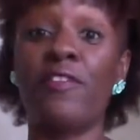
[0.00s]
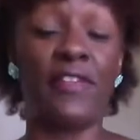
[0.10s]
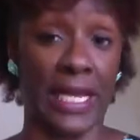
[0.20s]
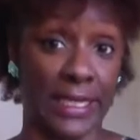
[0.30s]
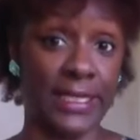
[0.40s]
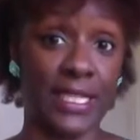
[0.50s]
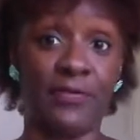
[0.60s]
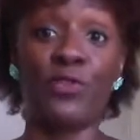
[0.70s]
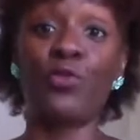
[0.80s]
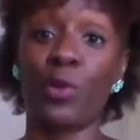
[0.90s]
fellas,
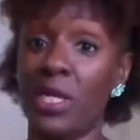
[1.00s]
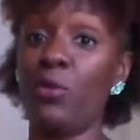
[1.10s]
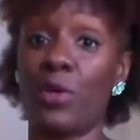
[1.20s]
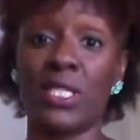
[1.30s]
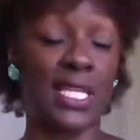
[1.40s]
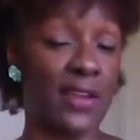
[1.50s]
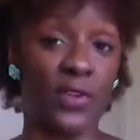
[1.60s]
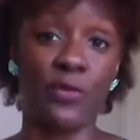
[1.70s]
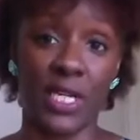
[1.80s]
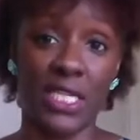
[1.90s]
if you really want to save
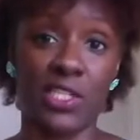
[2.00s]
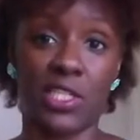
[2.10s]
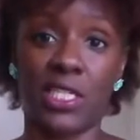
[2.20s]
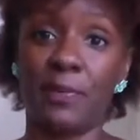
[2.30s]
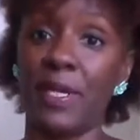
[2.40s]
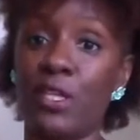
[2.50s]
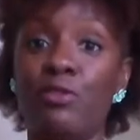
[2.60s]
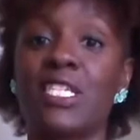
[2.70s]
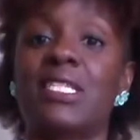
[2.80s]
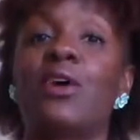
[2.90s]
your relationship and you
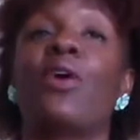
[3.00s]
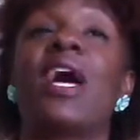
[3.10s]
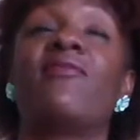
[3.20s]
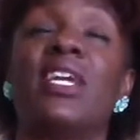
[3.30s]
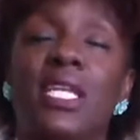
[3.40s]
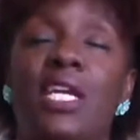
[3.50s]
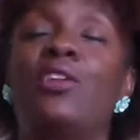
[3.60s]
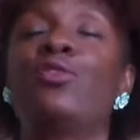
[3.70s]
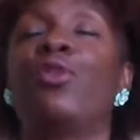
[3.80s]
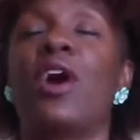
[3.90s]
just don't have any
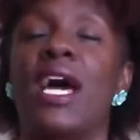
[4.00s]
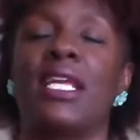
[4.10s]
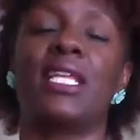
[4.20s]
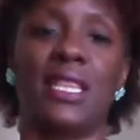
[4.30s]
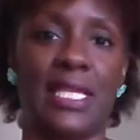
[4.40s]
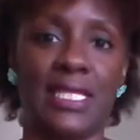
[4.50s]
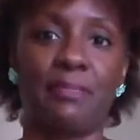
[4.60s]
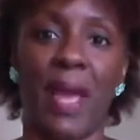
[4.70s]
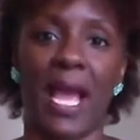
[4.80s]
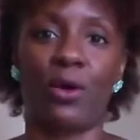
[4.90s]
clue on how to get things
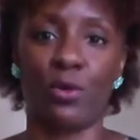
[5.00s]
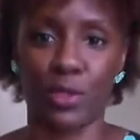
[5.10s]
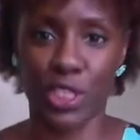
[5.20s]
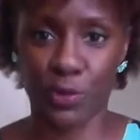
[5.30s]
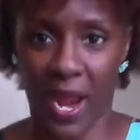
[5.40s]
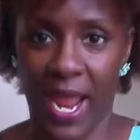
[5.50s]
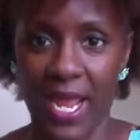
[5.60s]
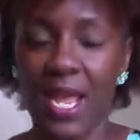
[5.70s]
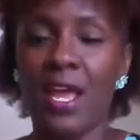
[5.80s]
back on track.